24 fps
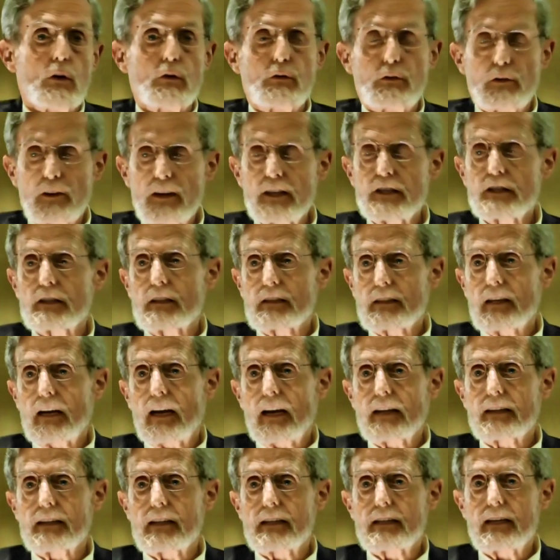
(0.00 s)
official
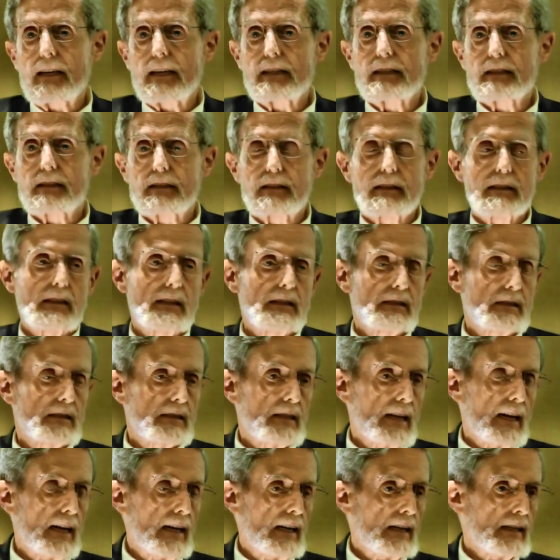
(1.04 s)
Catholic teaching to this
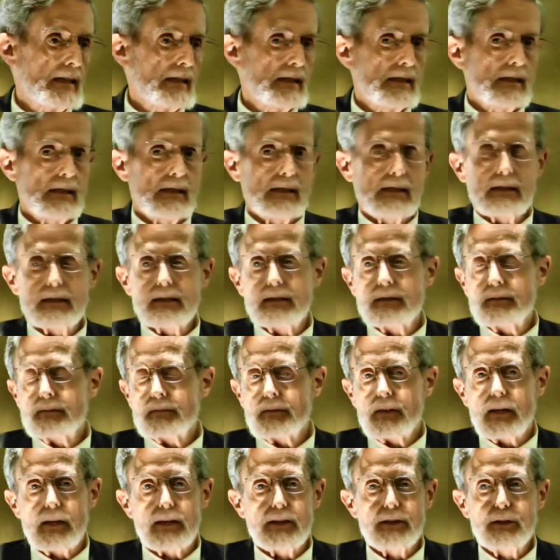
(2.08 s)
day.
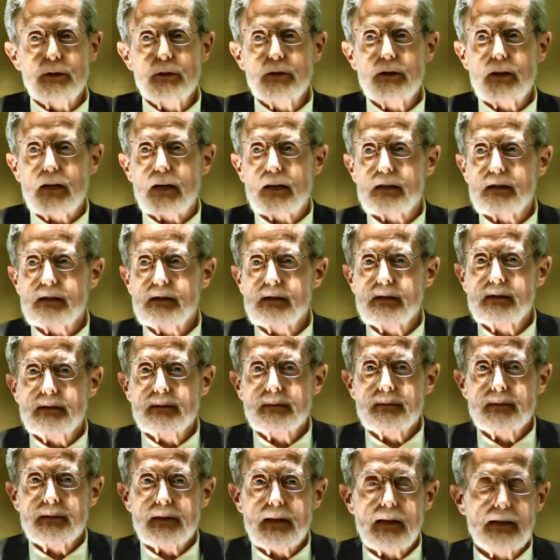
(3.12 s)
I knew that.
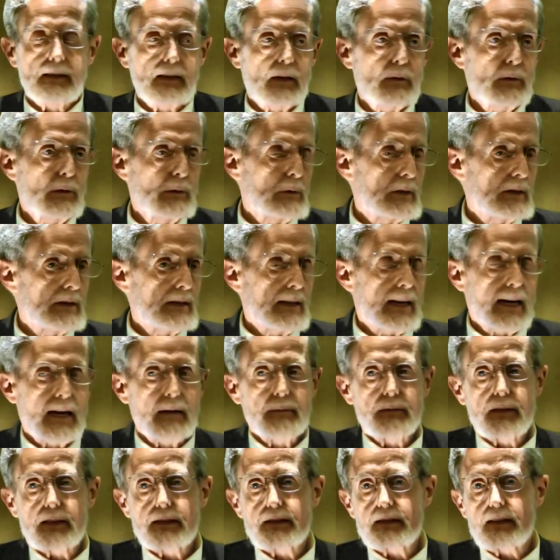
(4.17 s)
And then we would
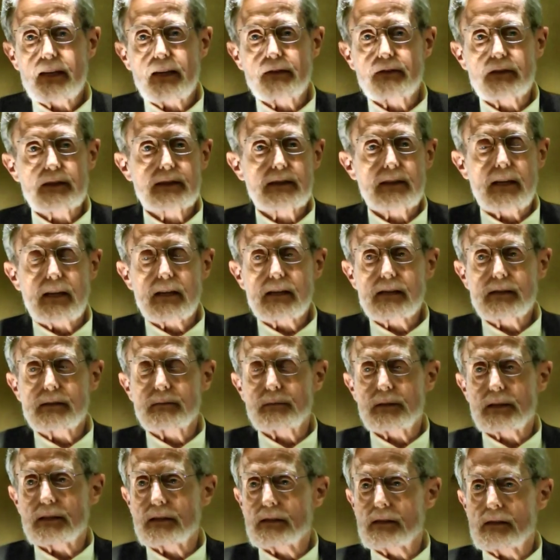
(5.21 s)
name the seven
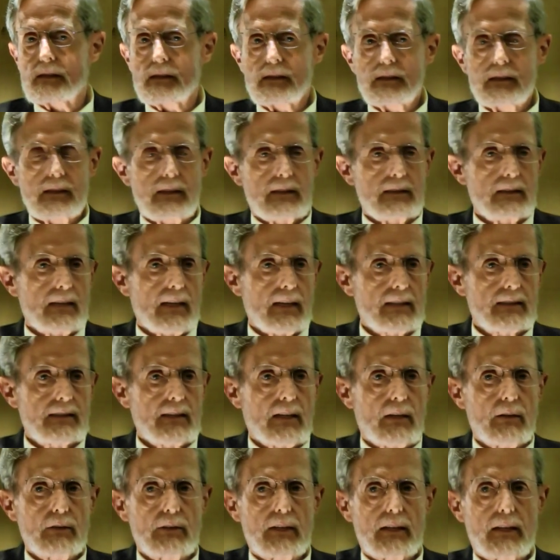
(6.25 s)
sacraments. That's
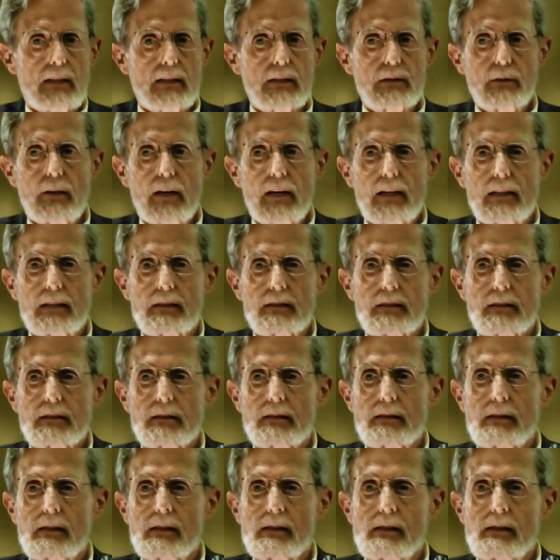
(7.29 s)
how you get grace.